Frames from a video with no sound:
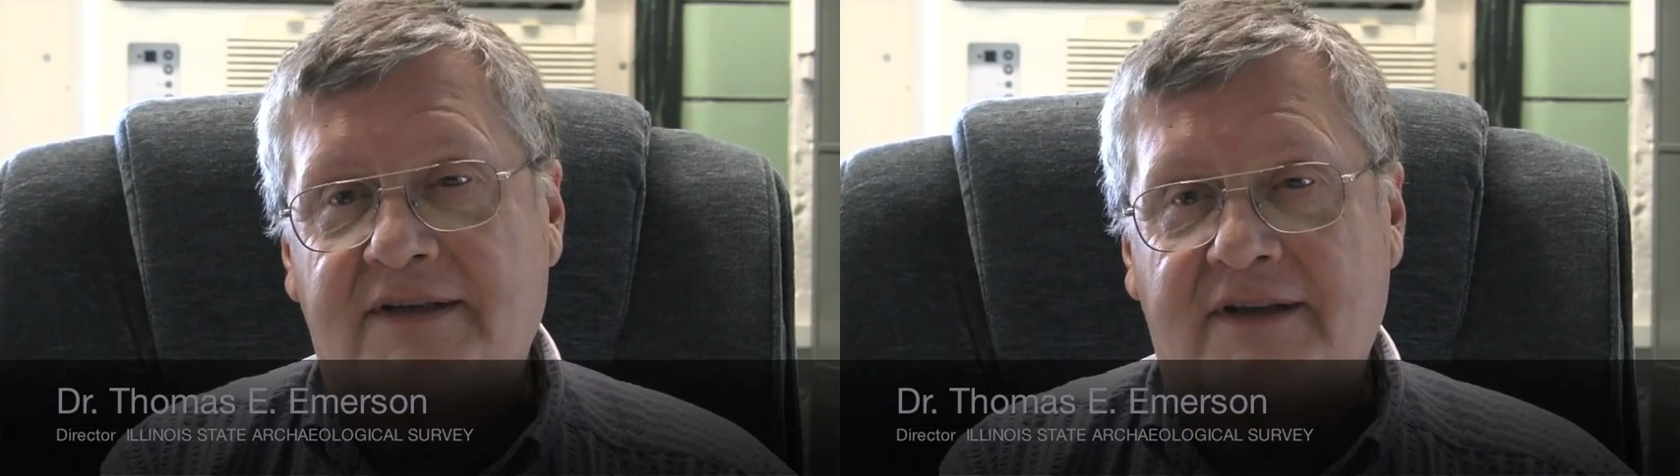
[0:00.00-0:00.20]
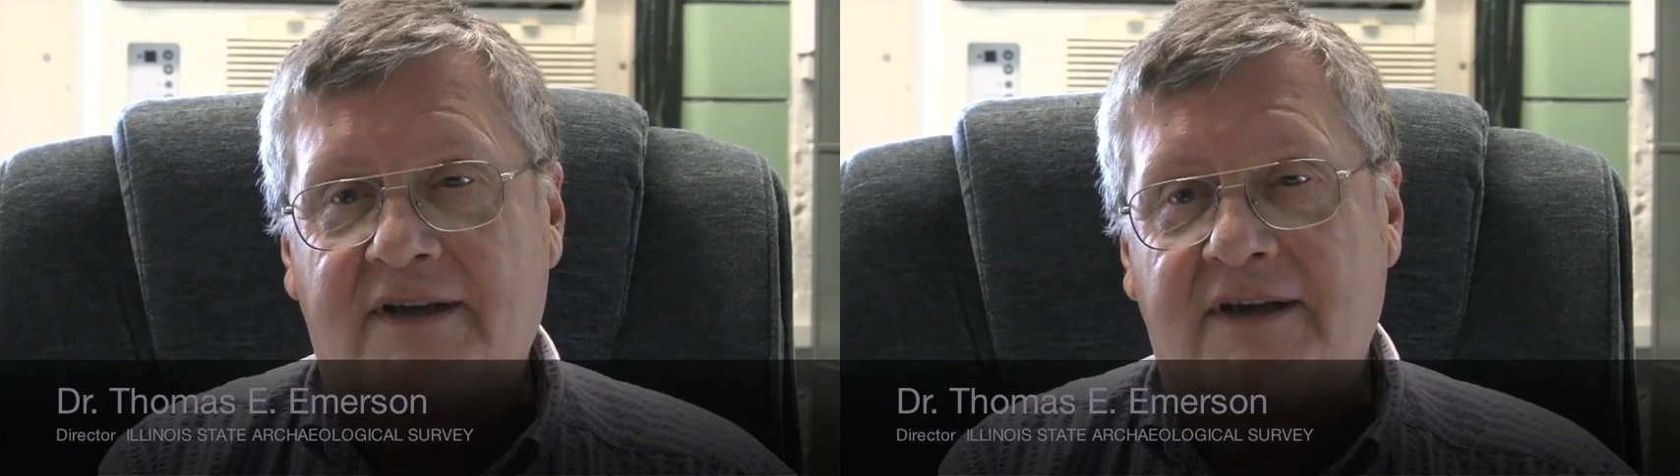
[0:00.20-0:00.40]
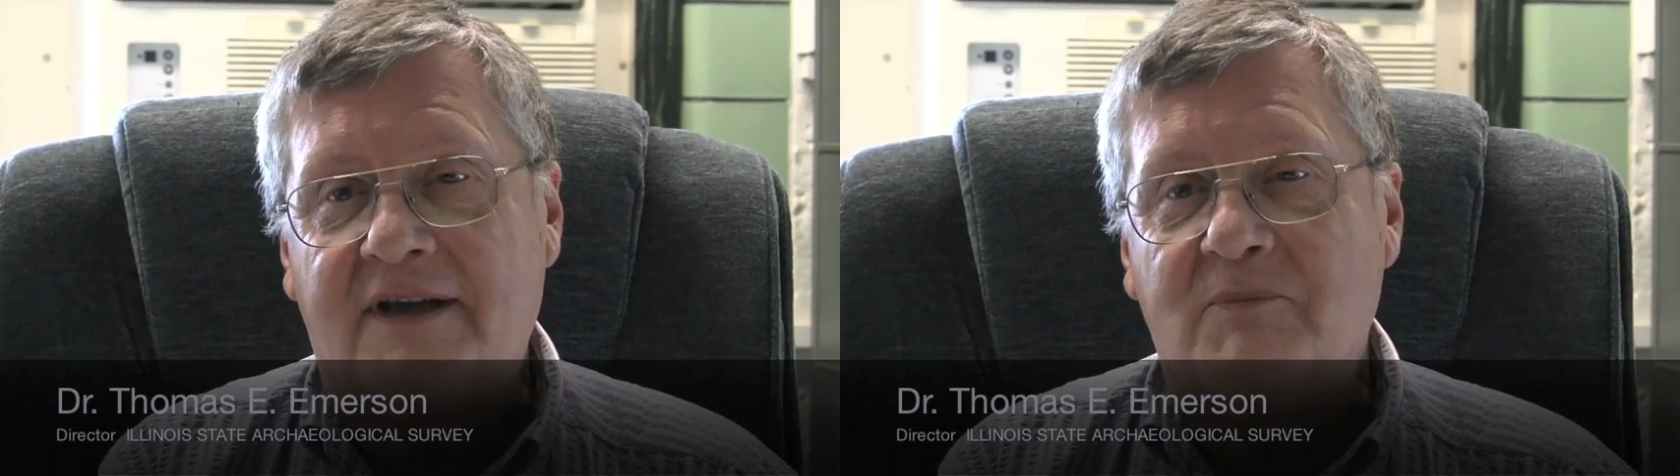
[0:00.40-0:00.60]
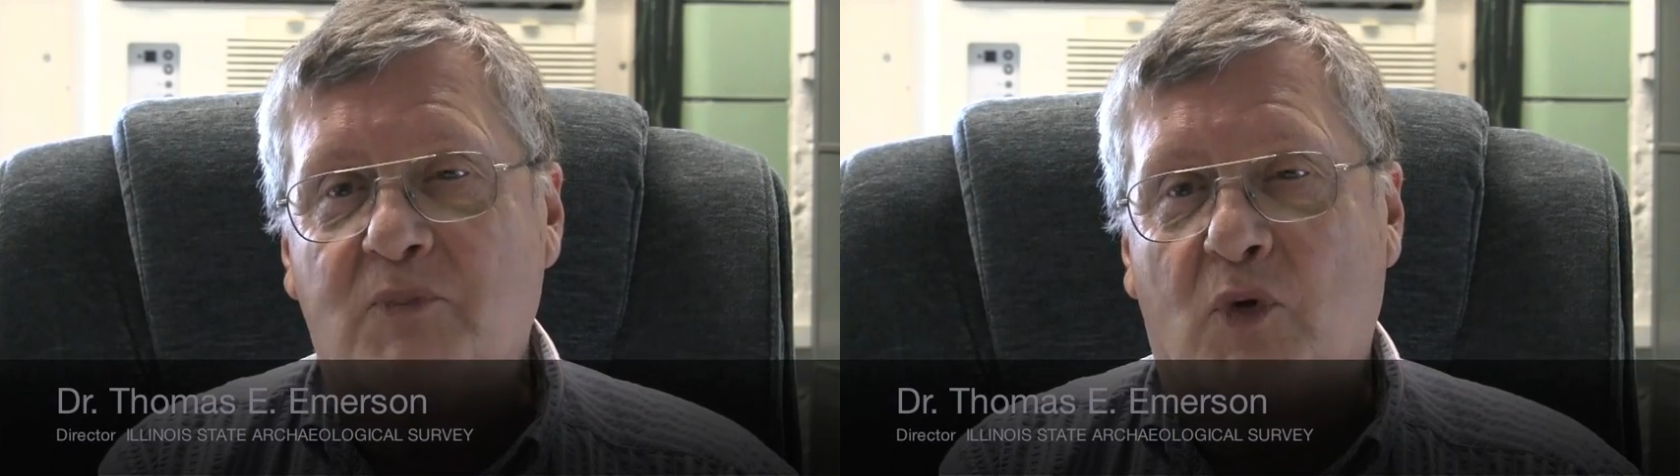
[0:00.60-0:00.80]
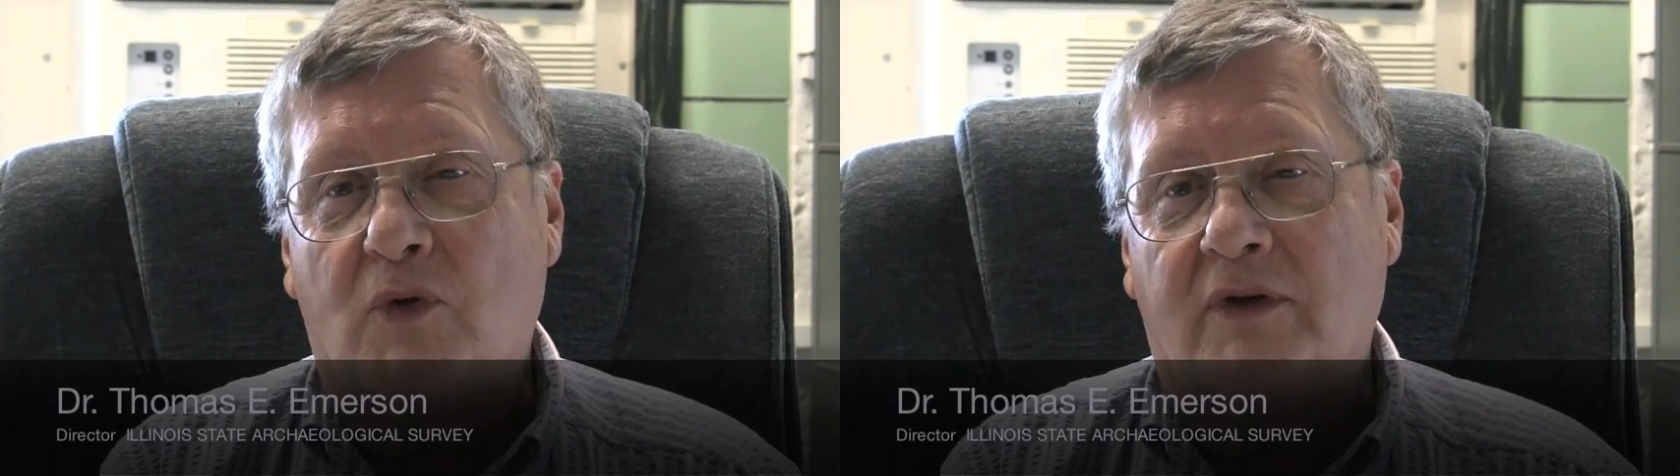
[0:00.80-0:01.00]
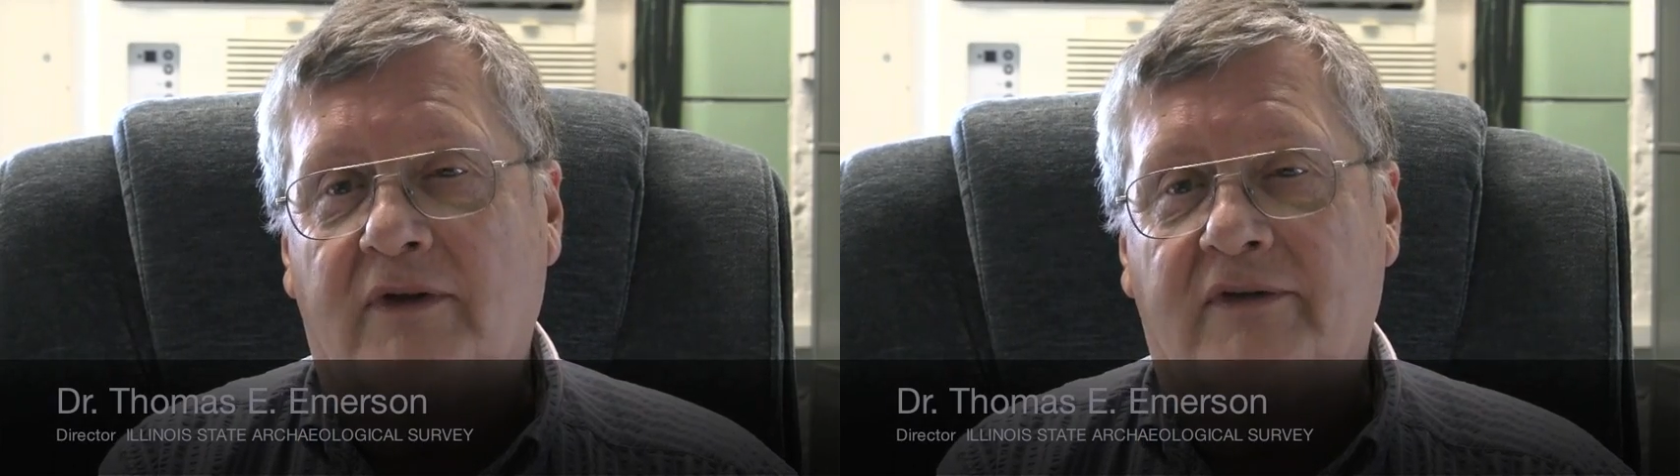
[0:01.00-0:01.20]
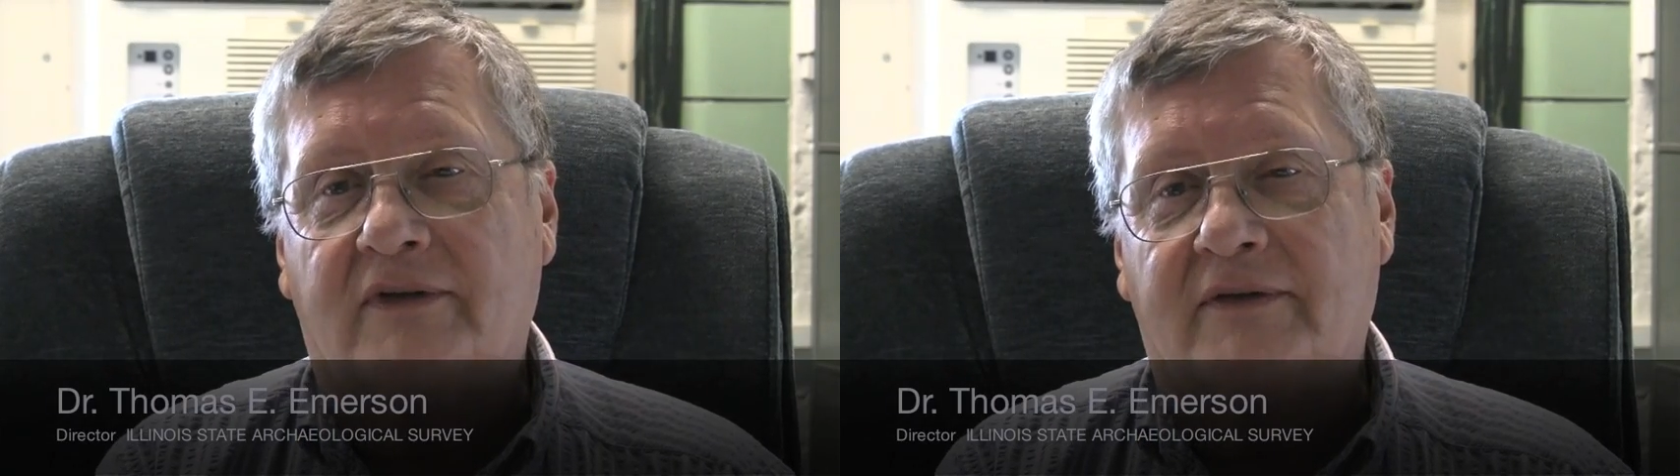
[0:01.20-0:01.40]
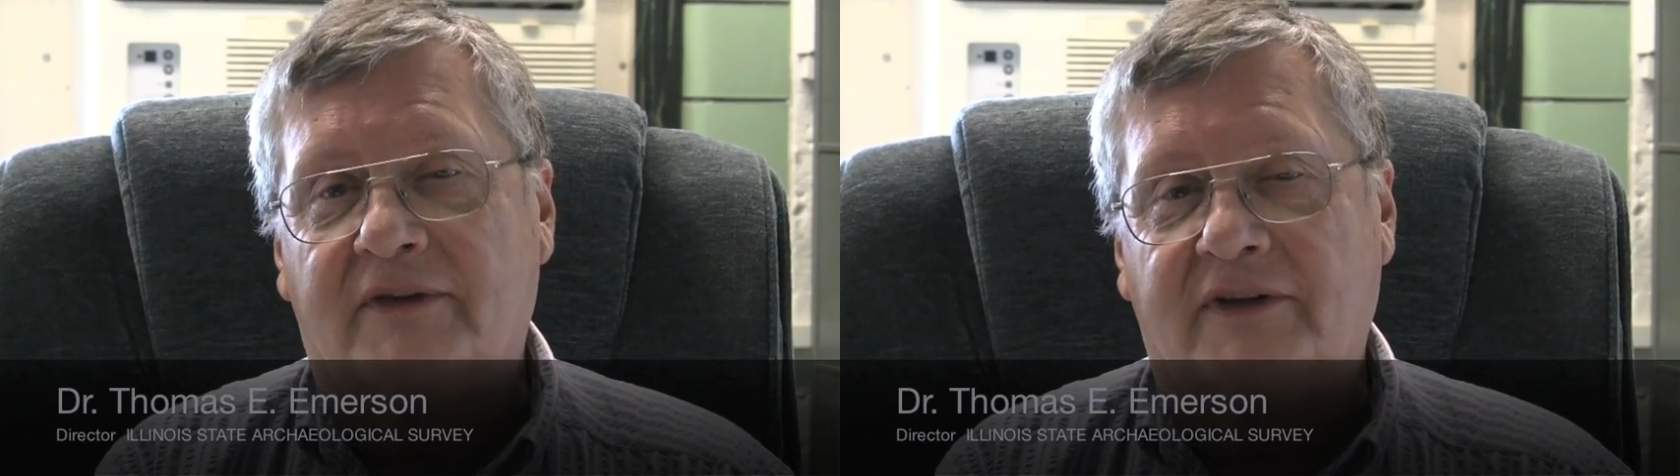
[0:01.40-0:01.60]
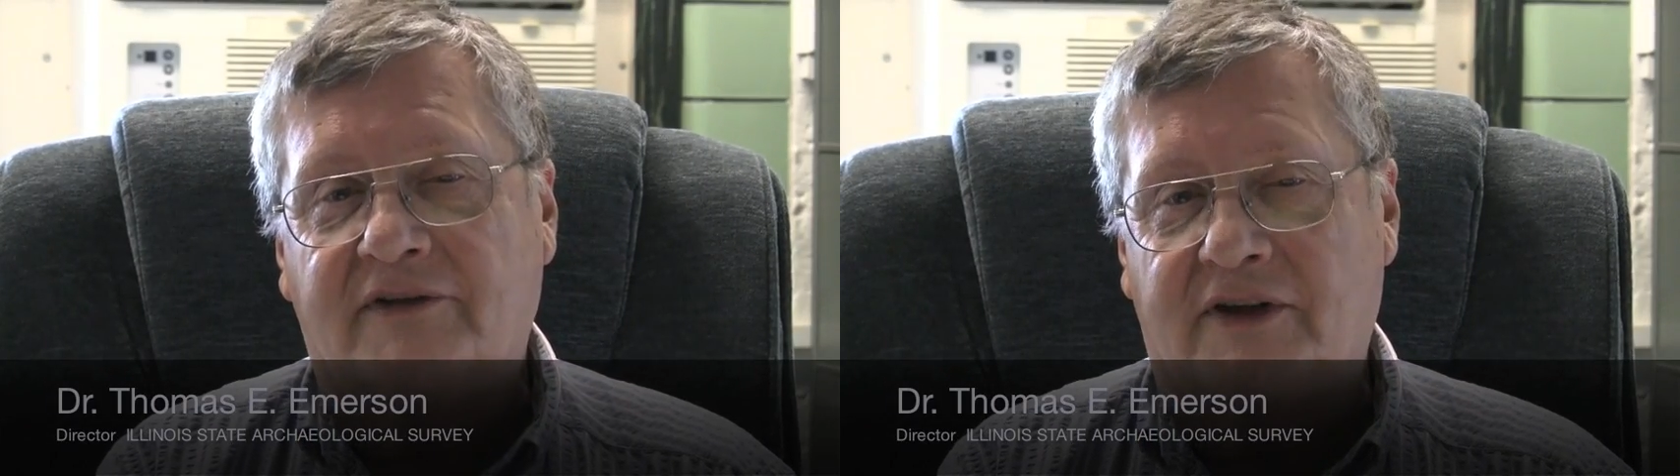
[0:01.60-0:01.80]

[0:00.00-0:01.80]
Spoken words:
the importance of these